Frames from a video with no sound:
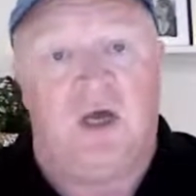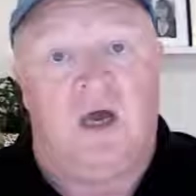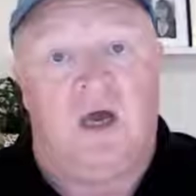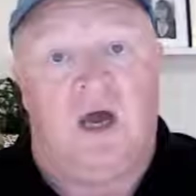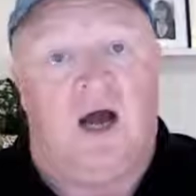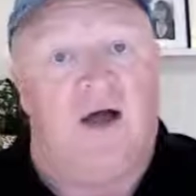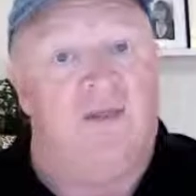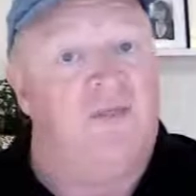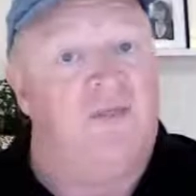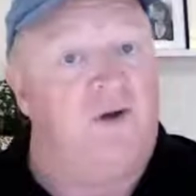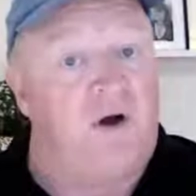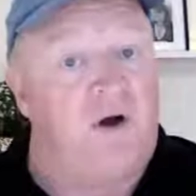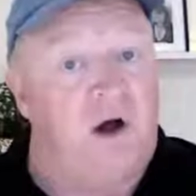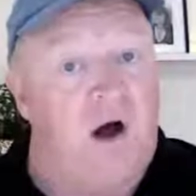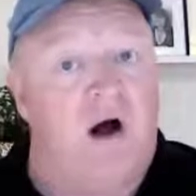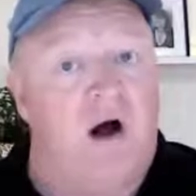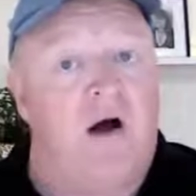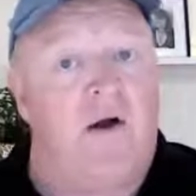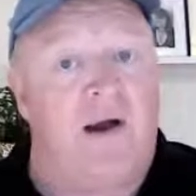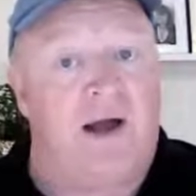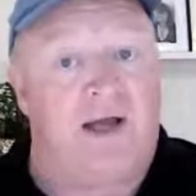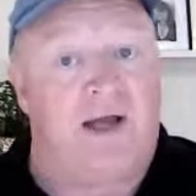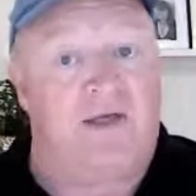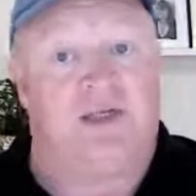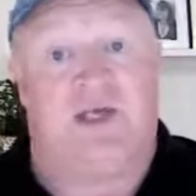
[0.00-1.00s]
And there
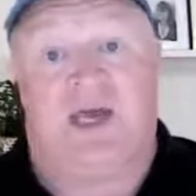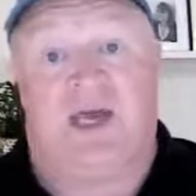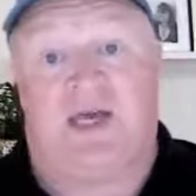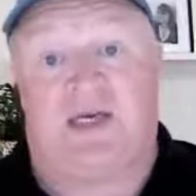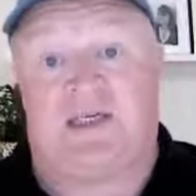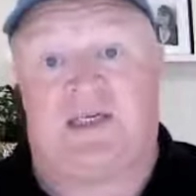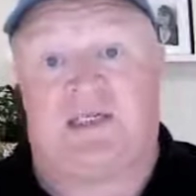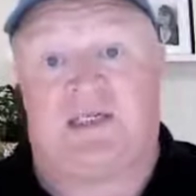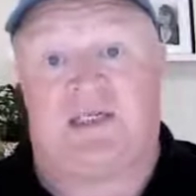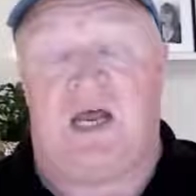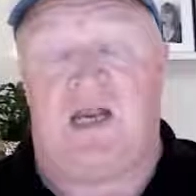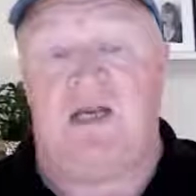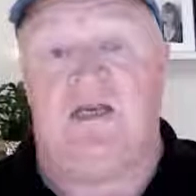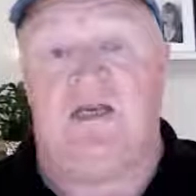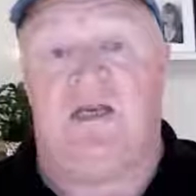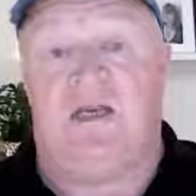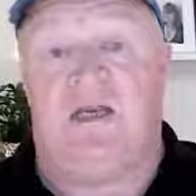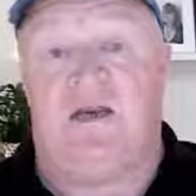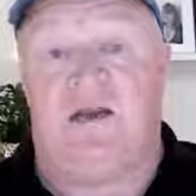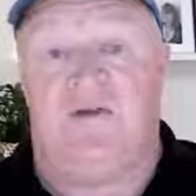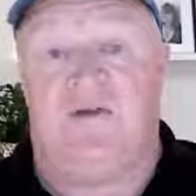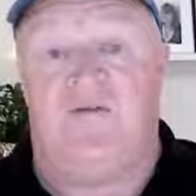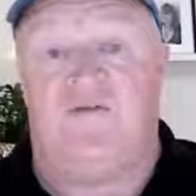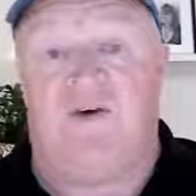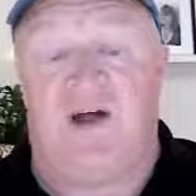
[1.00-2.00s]
are actually extended
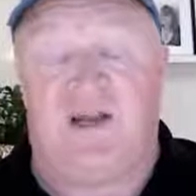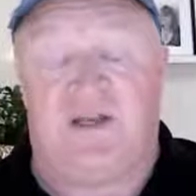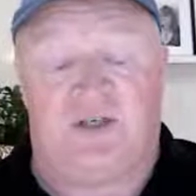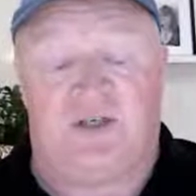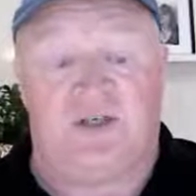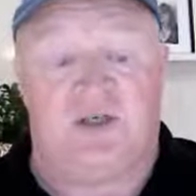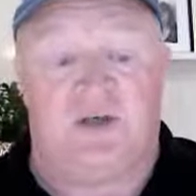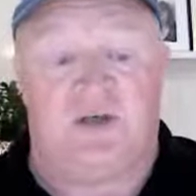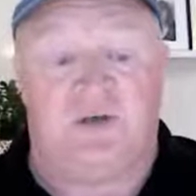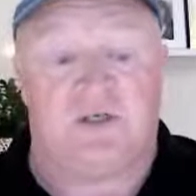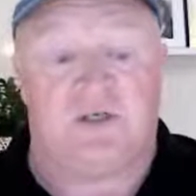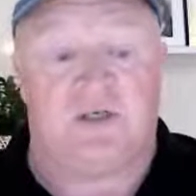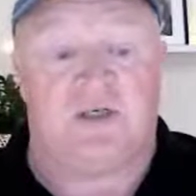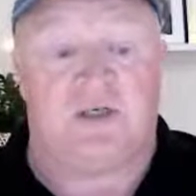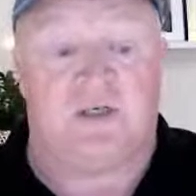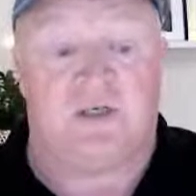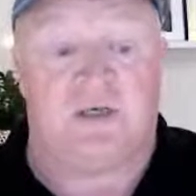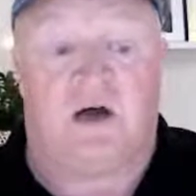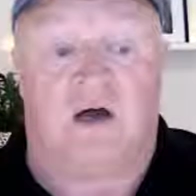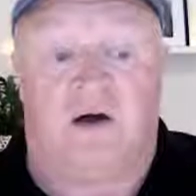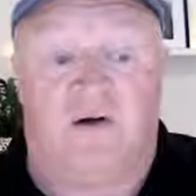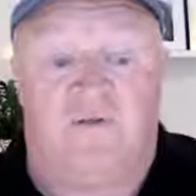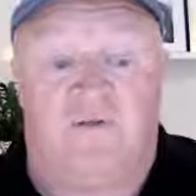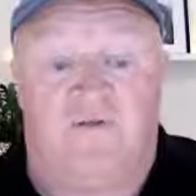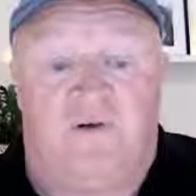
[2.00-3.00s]
and advanced uses
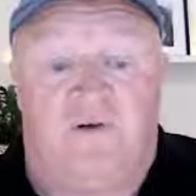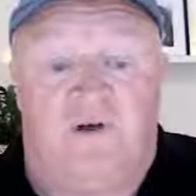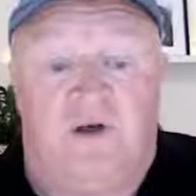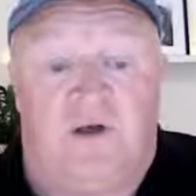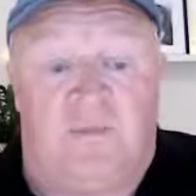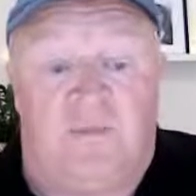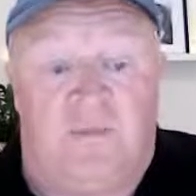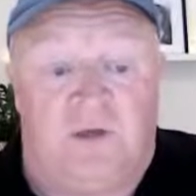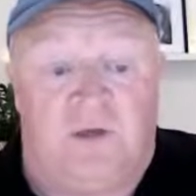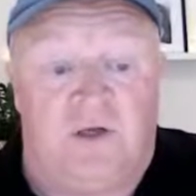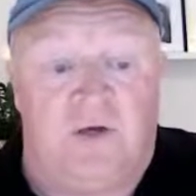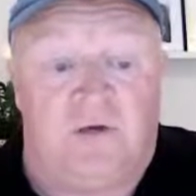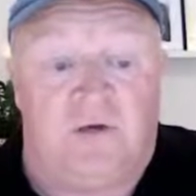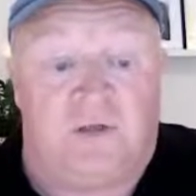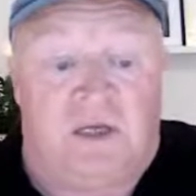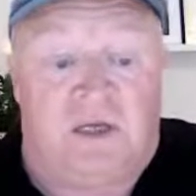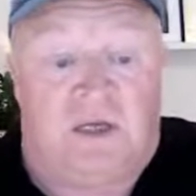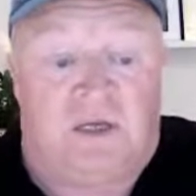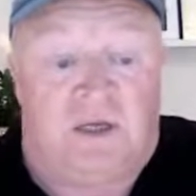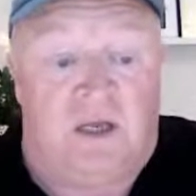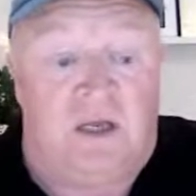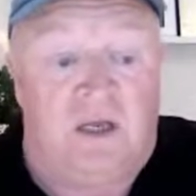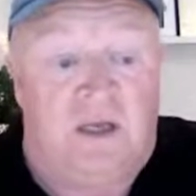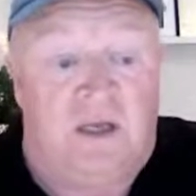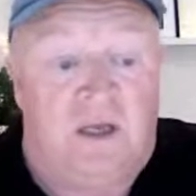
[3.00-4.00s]
of
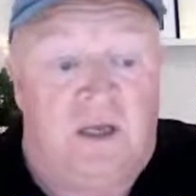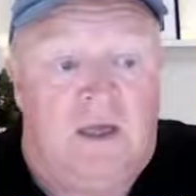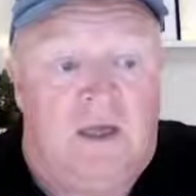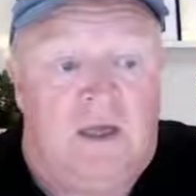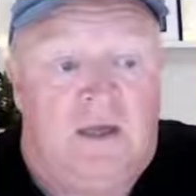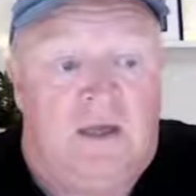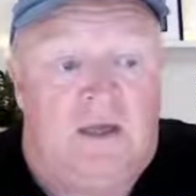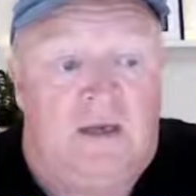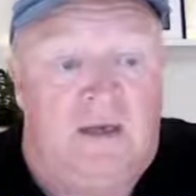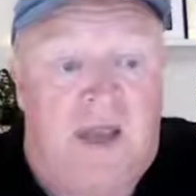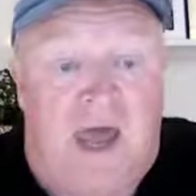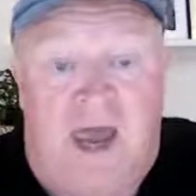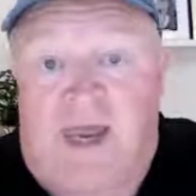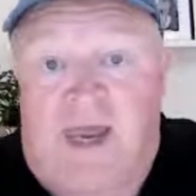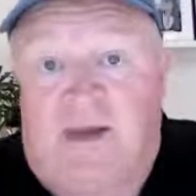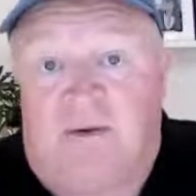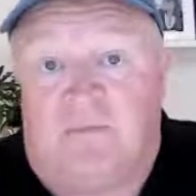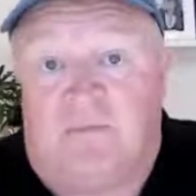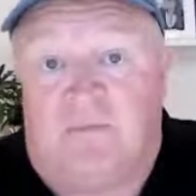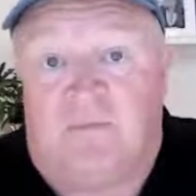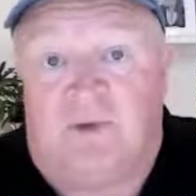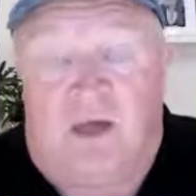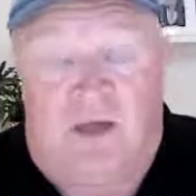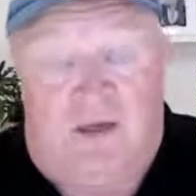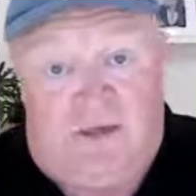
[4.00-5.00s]
using
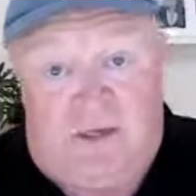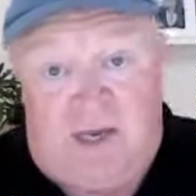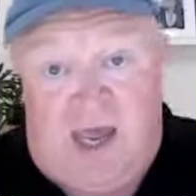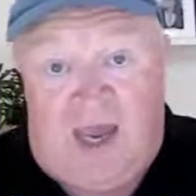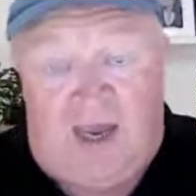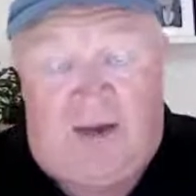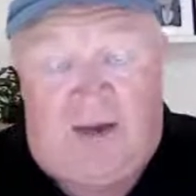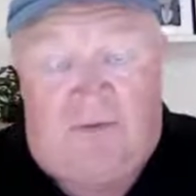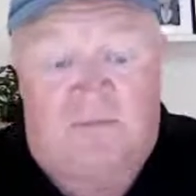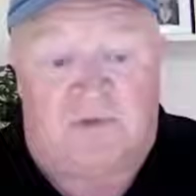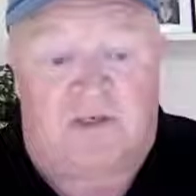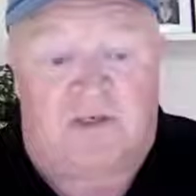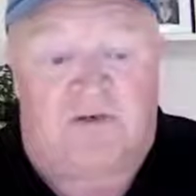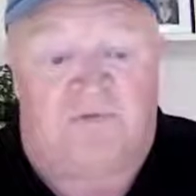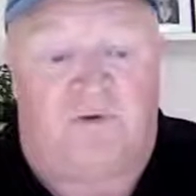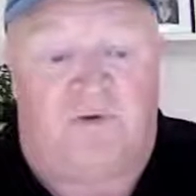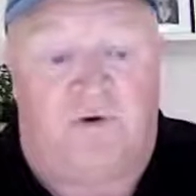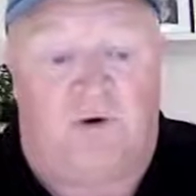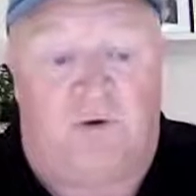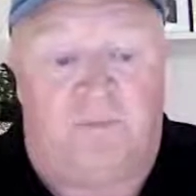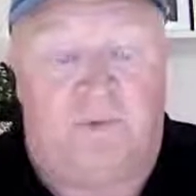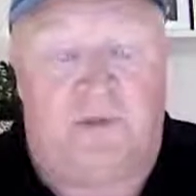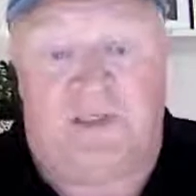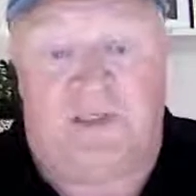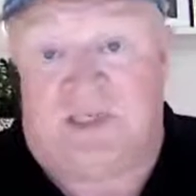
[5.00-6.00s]
names
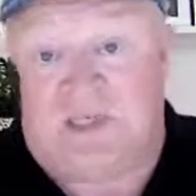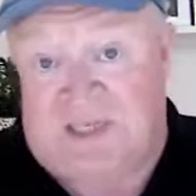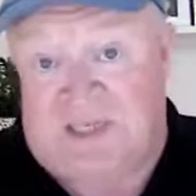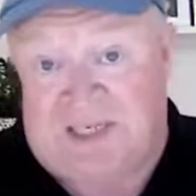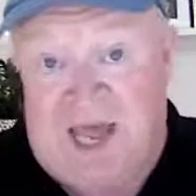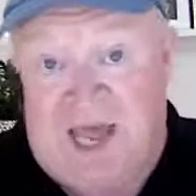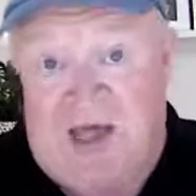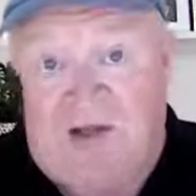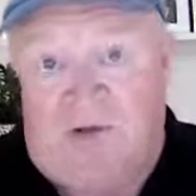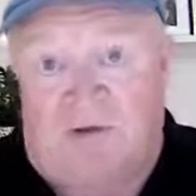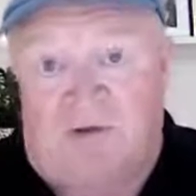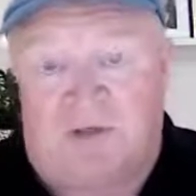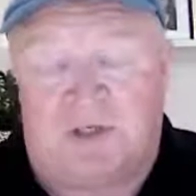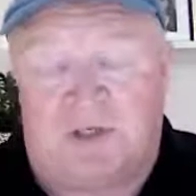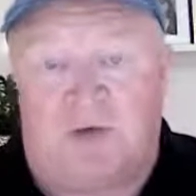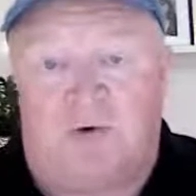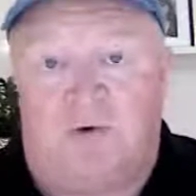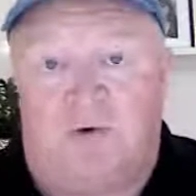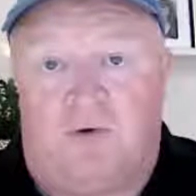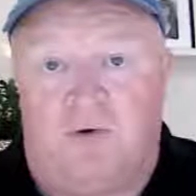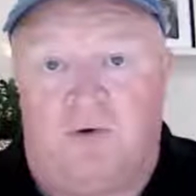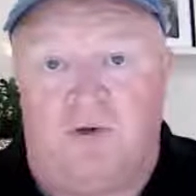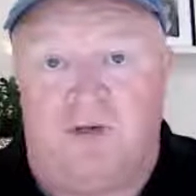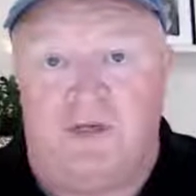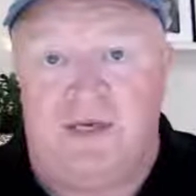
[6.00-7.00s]
for cells
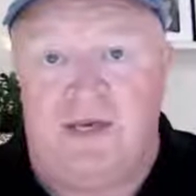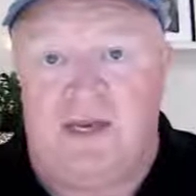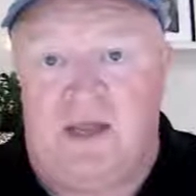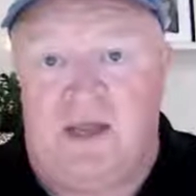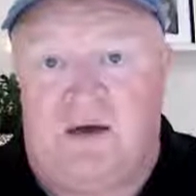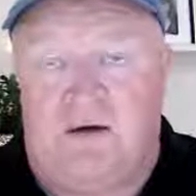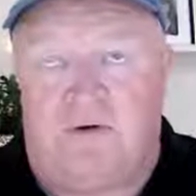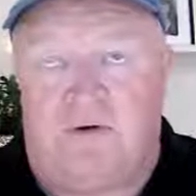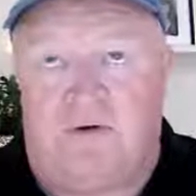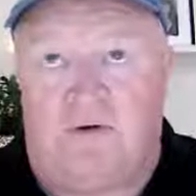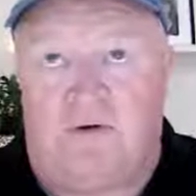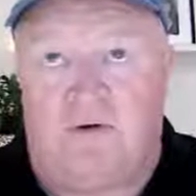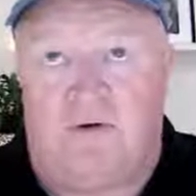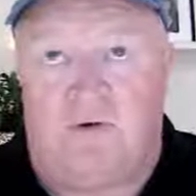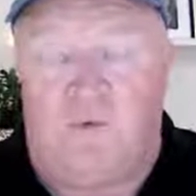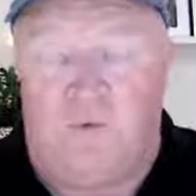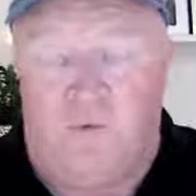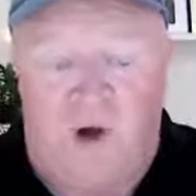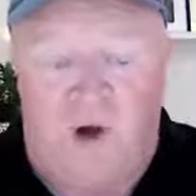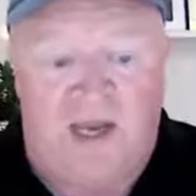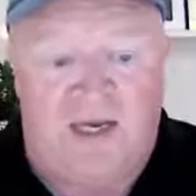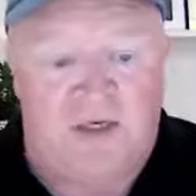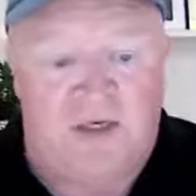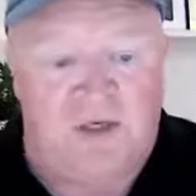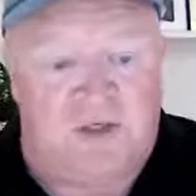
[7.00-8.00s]
or
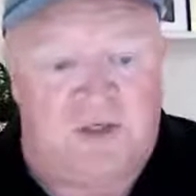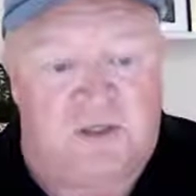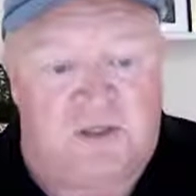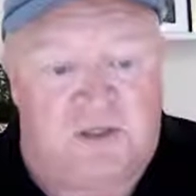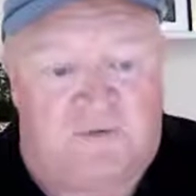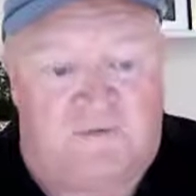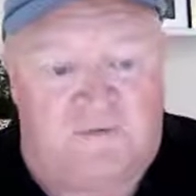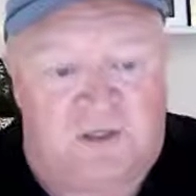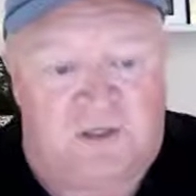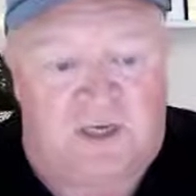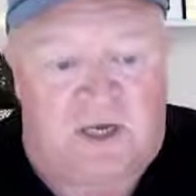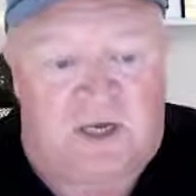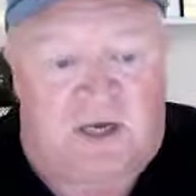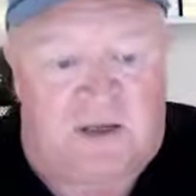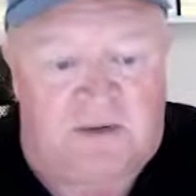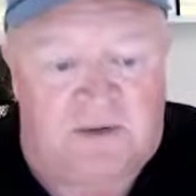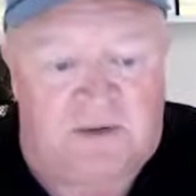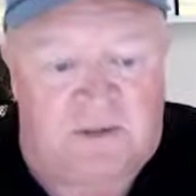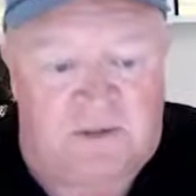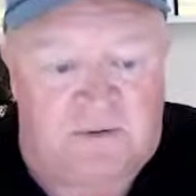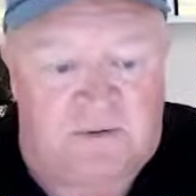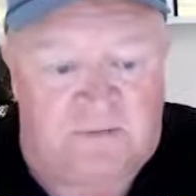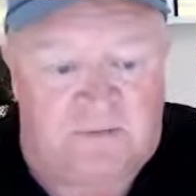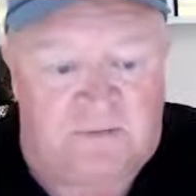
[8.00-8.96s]
ranges of cells.